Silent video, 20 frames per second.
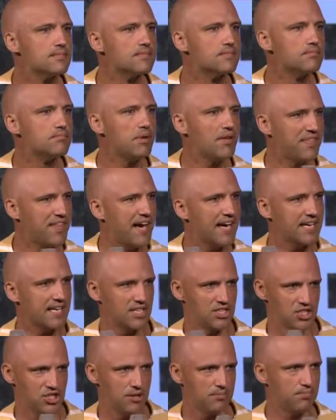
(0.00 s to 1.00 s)
But that can
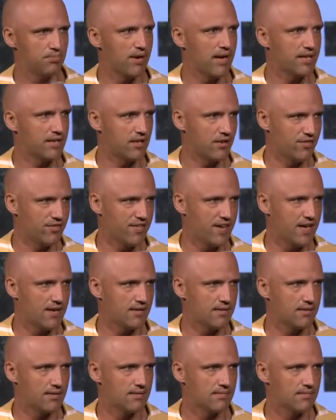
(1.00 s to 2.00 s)
shipwreck your
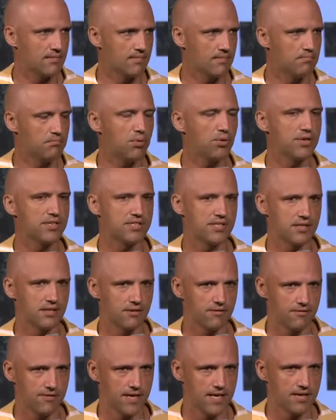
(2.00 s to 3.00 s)
faith, poison your
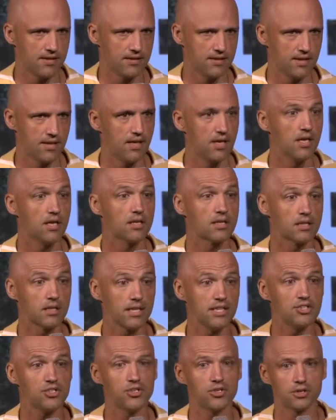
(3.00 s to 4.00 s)
faith,
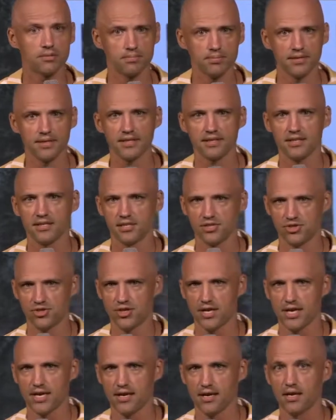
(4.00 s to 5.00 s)
lead you completely
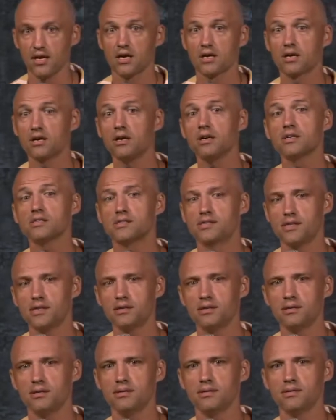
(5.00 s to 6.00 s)
astray, cause
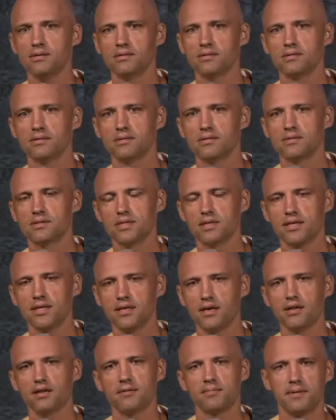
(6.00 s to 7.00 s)
you to lead
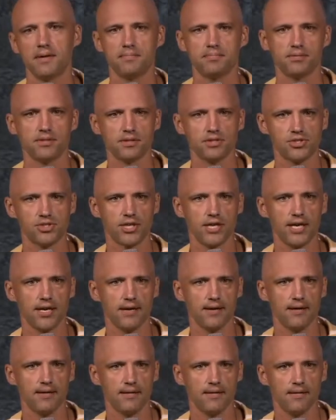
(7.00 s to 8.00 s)
other people astray,
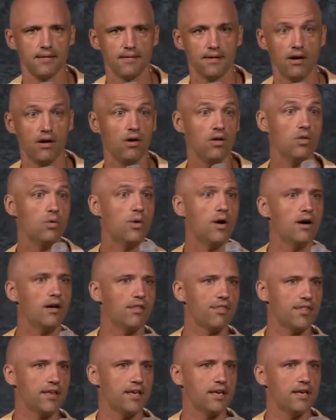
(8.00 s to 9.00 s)
all the while
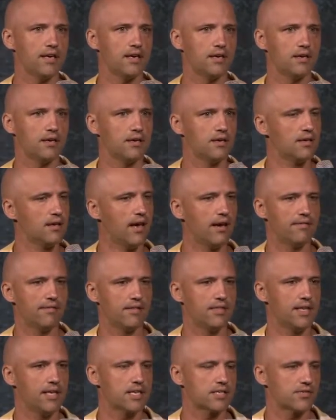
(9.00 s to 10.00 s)
thinking
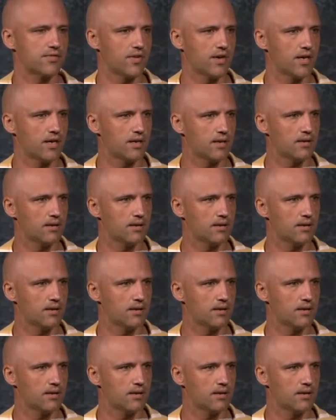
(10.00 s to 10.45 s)
everything's fine.